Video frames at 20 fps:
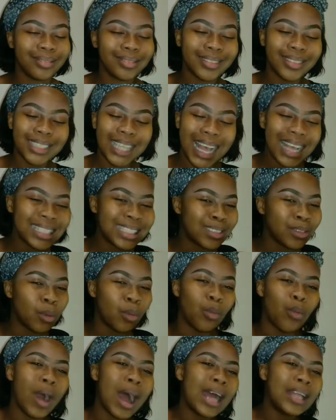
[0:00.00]
just
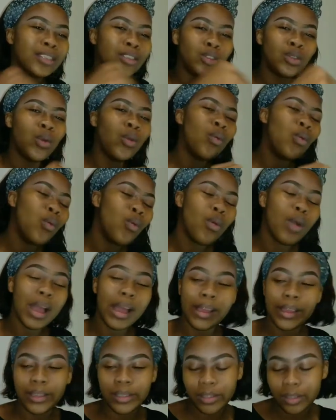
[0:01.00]
1-2
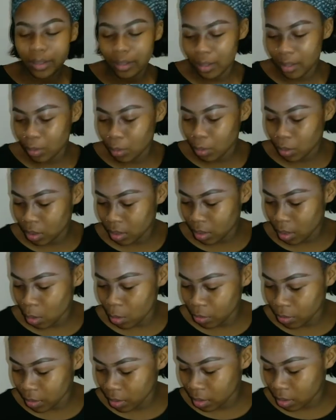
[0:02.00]
and it was
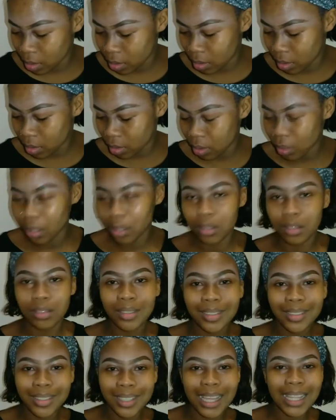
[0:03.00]
over. So
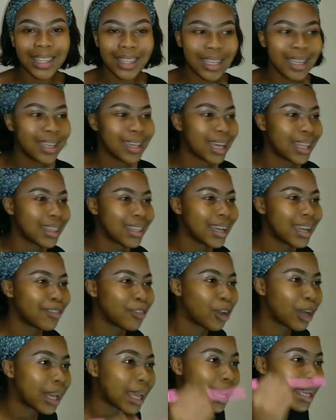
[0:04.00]
I think I've
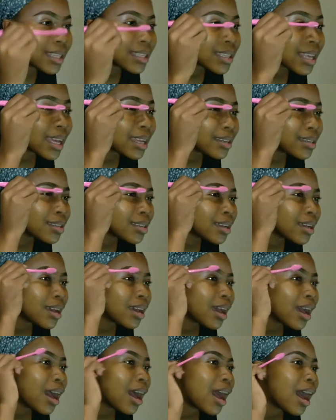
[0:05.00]
got hands, and
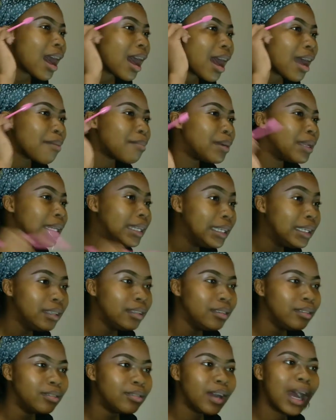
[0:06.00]
I
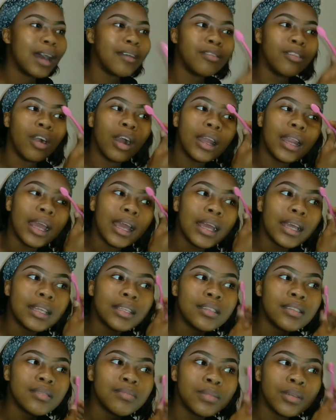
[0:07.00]
believe I've got
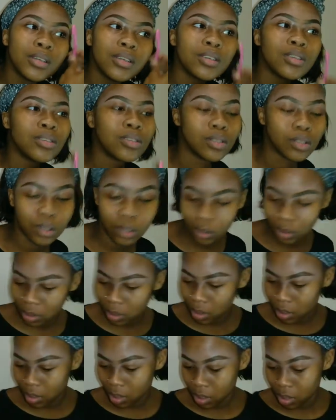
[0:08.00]
hands, because
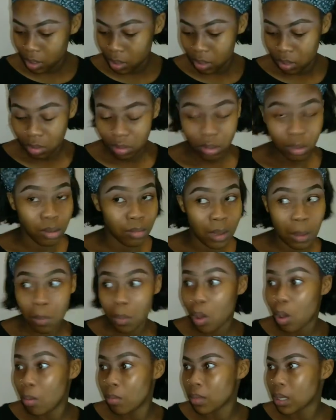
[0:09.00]
my
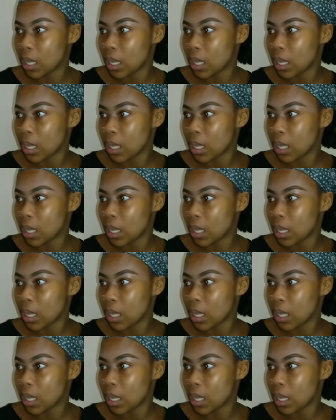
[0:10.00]
mom